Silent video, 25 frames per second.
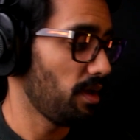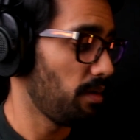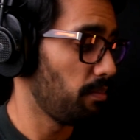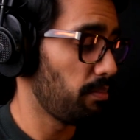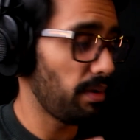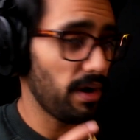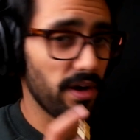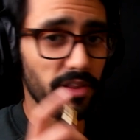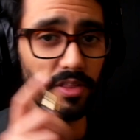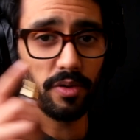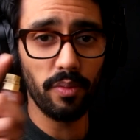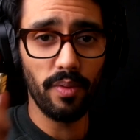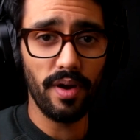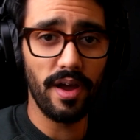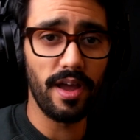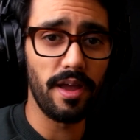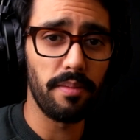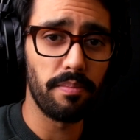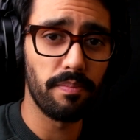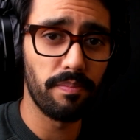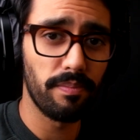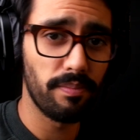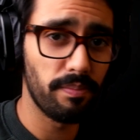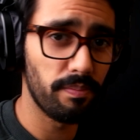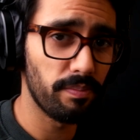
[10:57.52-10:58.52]
By the way,
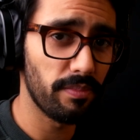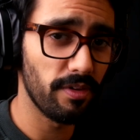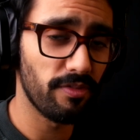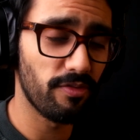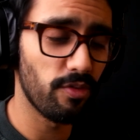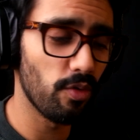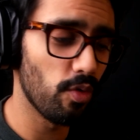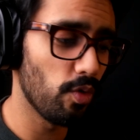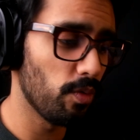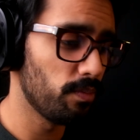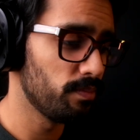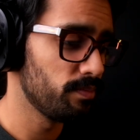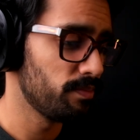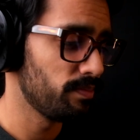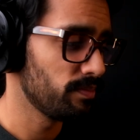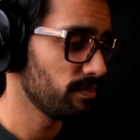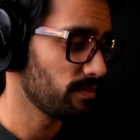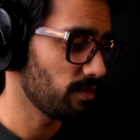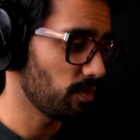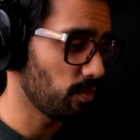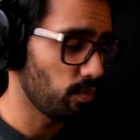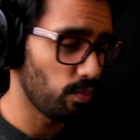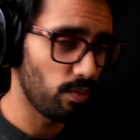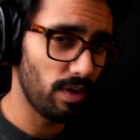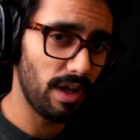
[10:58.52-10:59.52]

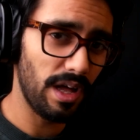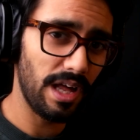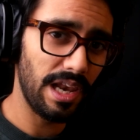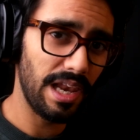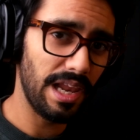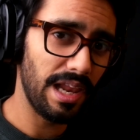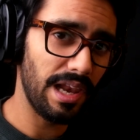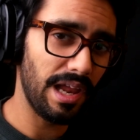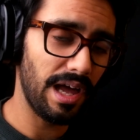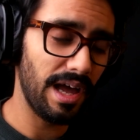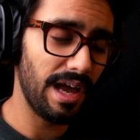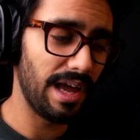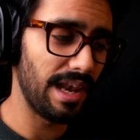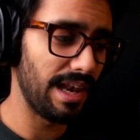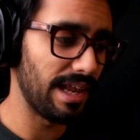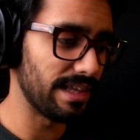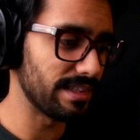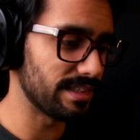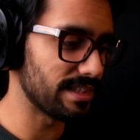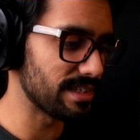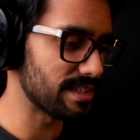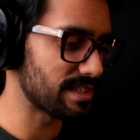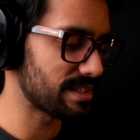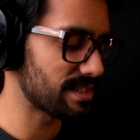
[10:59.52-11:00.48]
while I let this